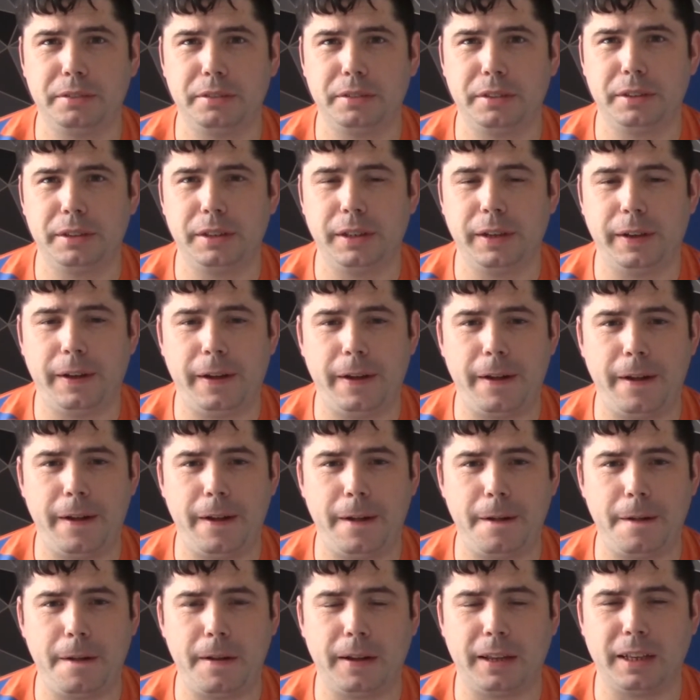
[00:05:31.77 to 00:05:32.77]

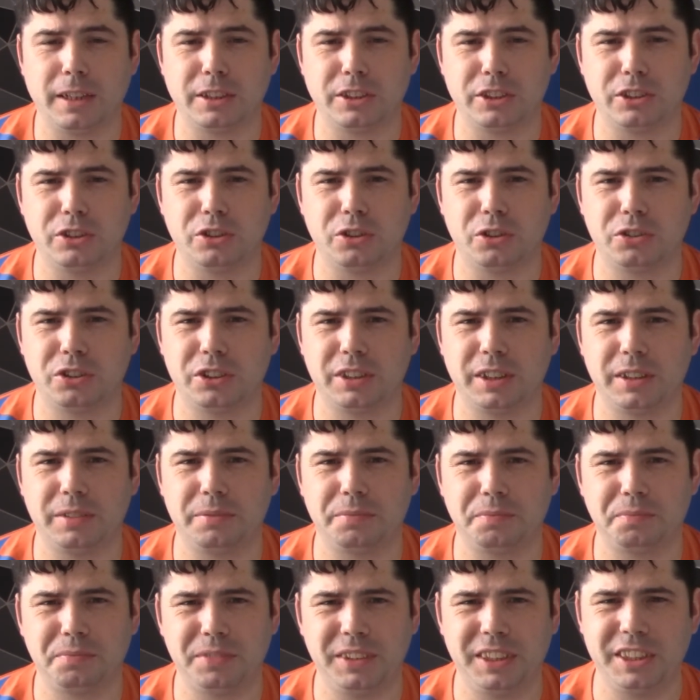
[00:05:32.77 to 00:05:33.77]
against St Johnstone,
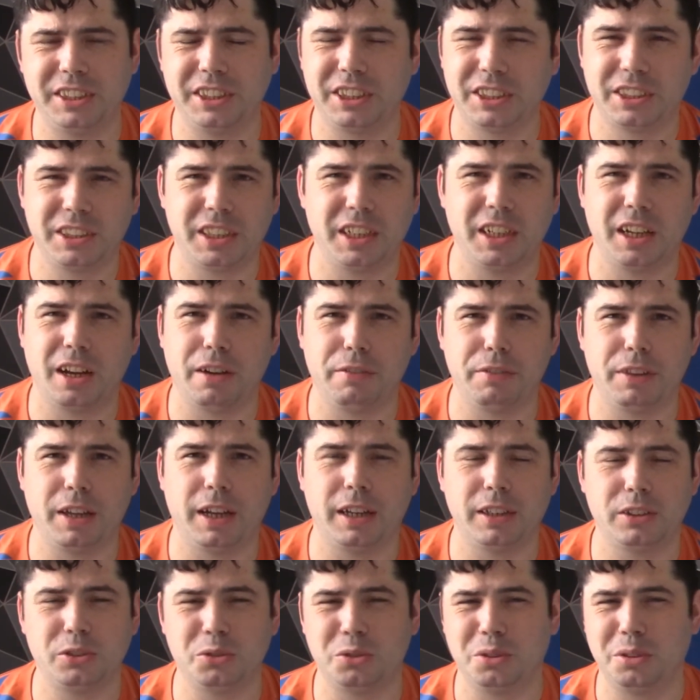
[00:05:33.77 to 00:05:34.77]
he just didn't have
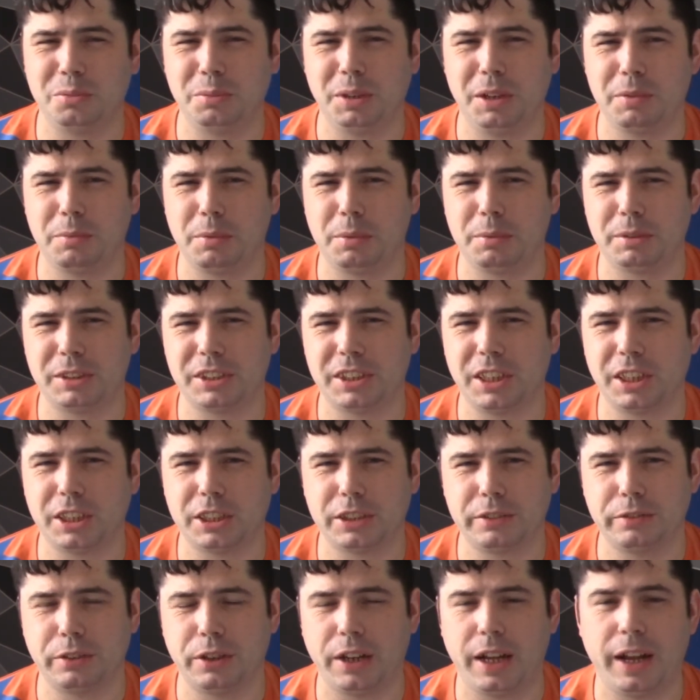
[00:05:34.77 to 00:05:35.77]
that, so I'm giving him a 6
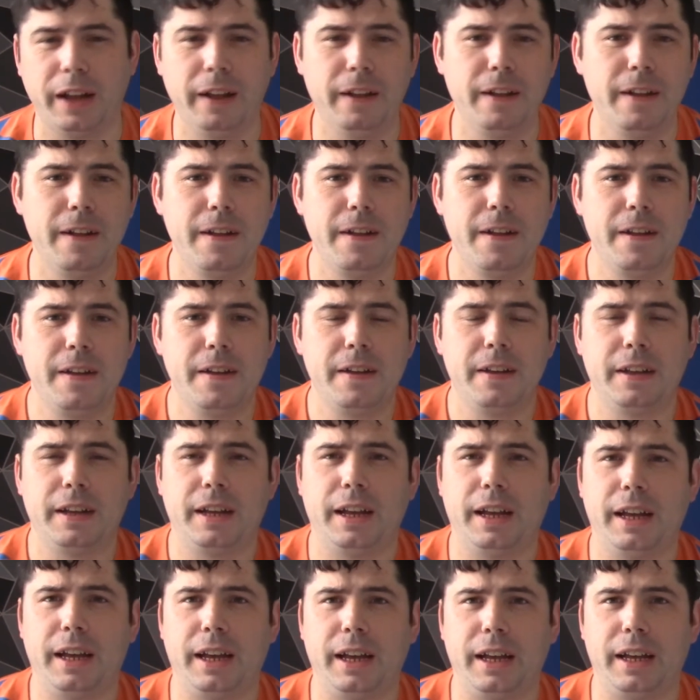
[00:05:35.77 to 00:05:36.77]
for
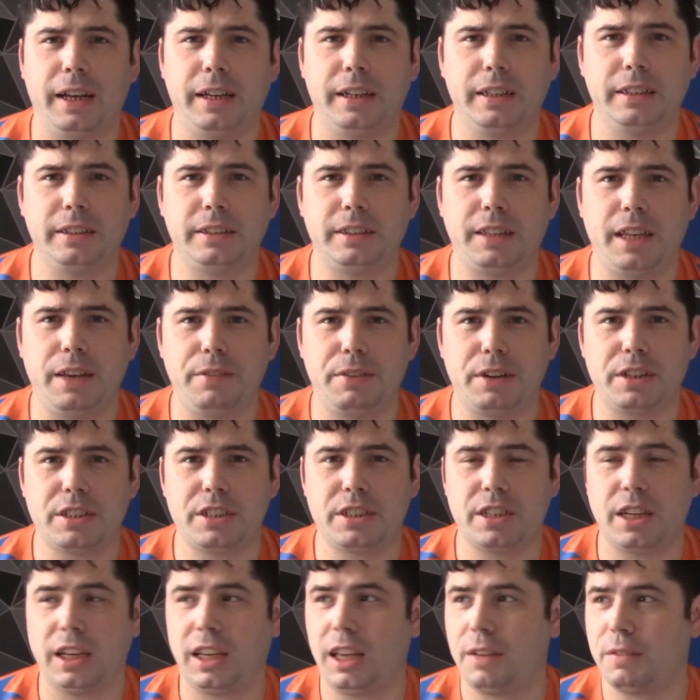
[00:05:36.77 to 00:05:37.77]
that. Davis,
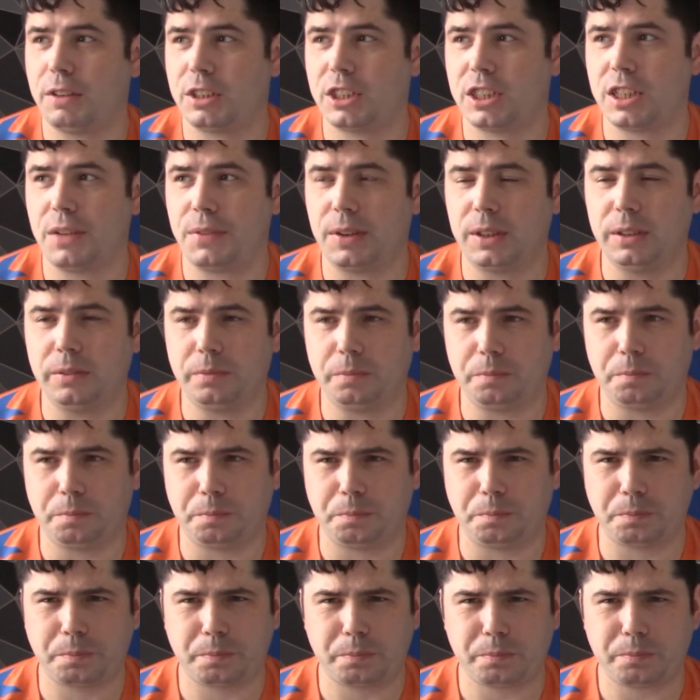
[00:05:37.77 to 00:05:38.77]
I gave a 7.
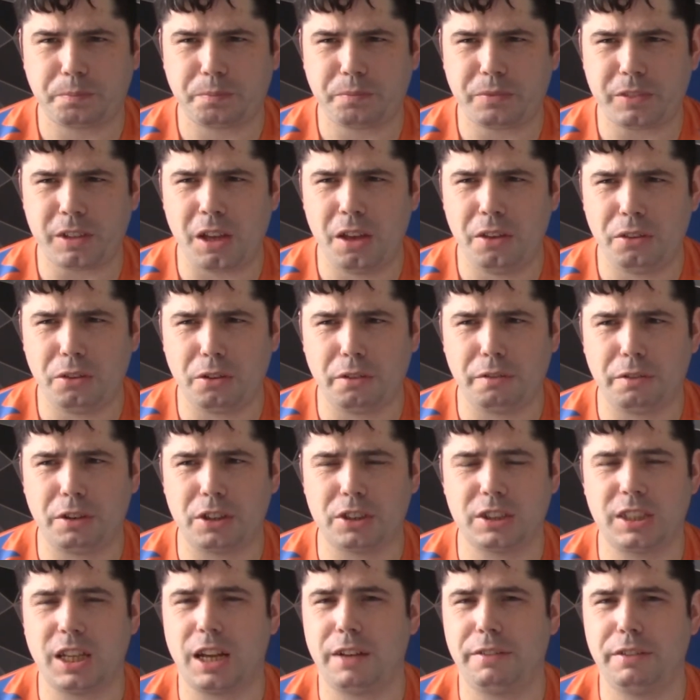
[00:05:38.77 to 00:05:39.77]
I thought
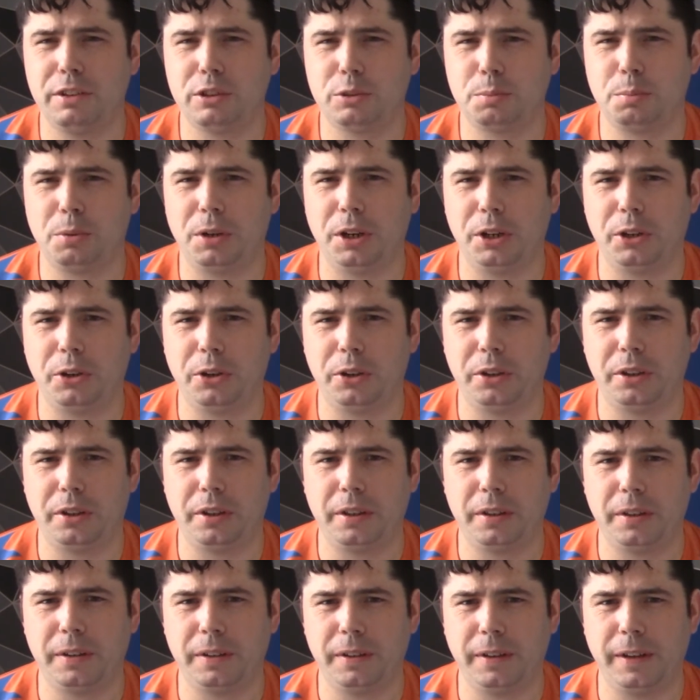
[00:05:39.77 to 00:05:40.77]
first half he was pretty good,
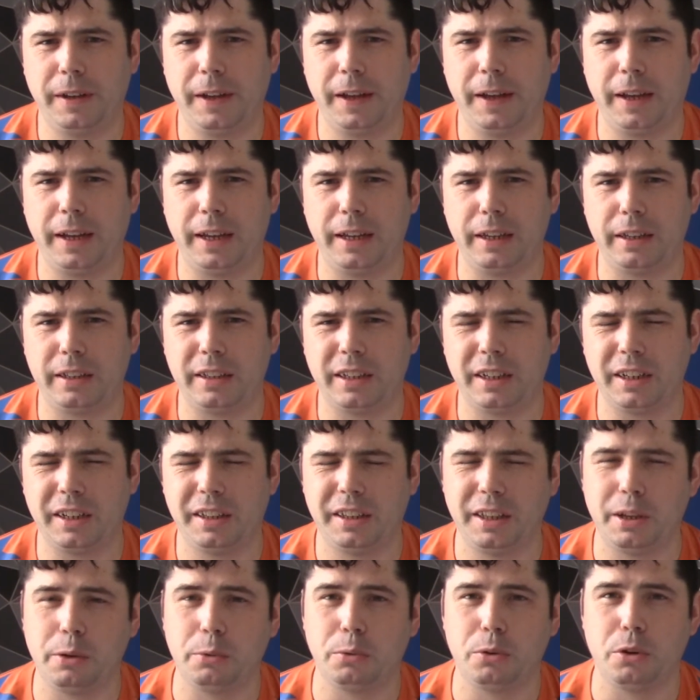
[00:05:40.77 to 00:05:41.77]
kind of
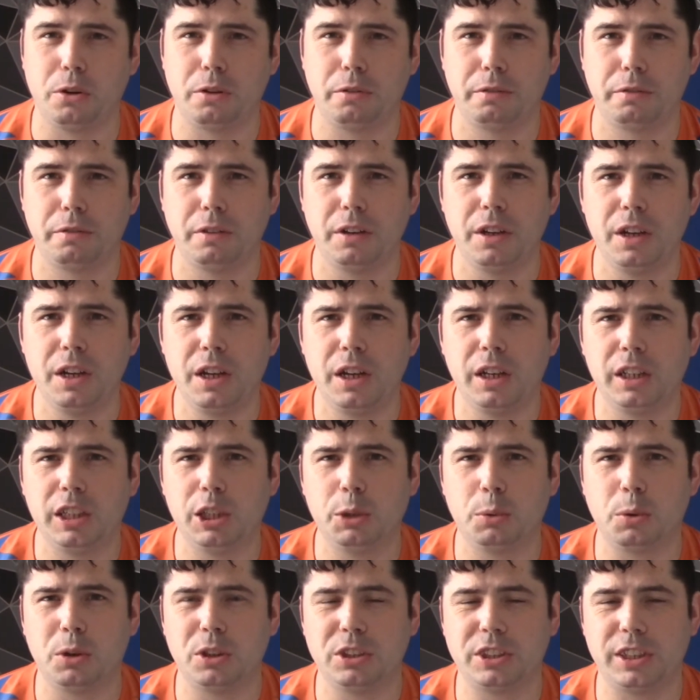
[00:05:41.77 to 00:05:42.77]
tailed off
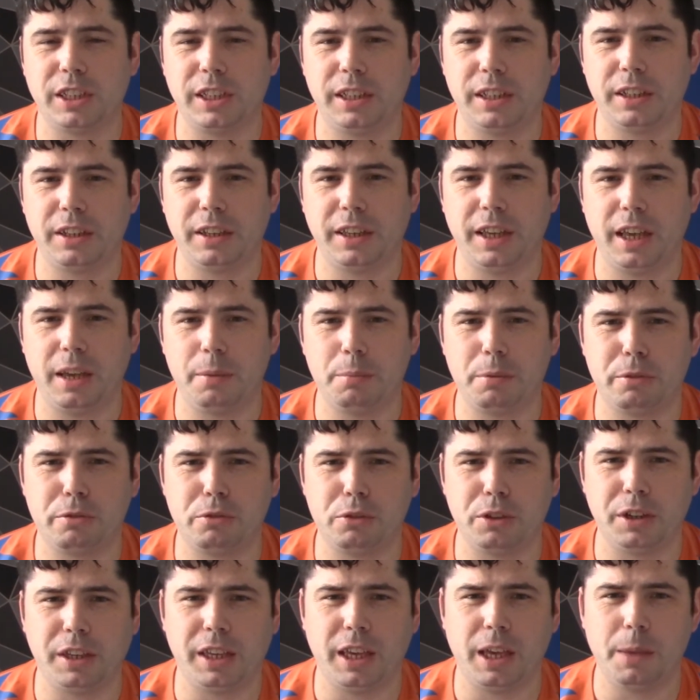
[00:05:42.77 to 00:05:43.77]
towards the end of the game before
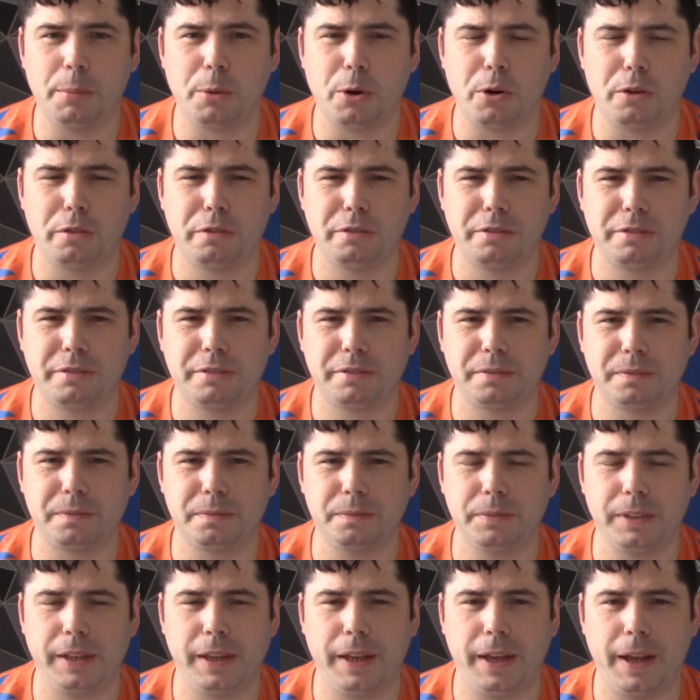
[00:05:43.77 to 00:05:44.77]
he came off.
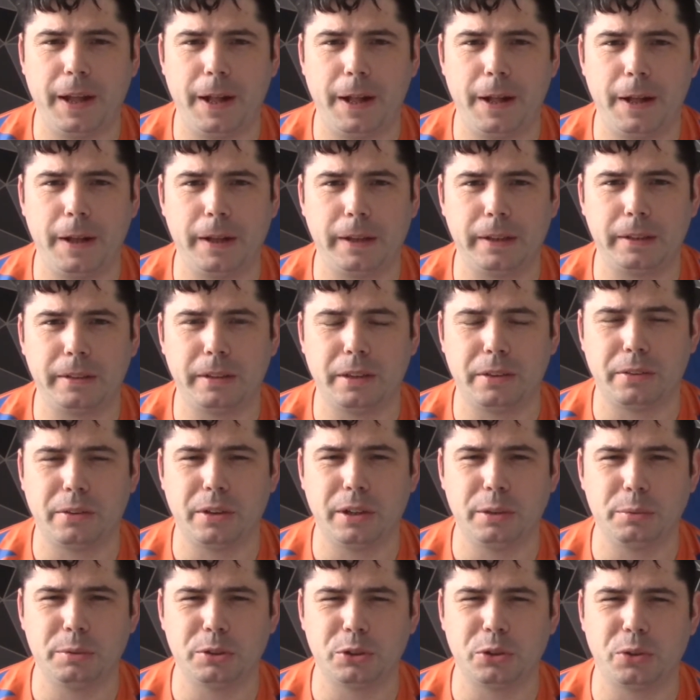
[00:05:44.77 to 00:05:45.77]
I thought
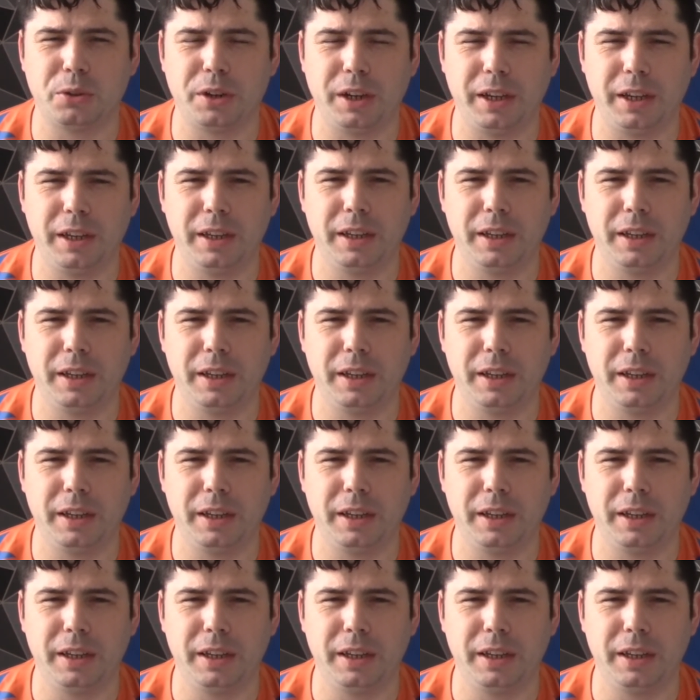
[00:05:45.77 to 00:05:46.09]
he was alright.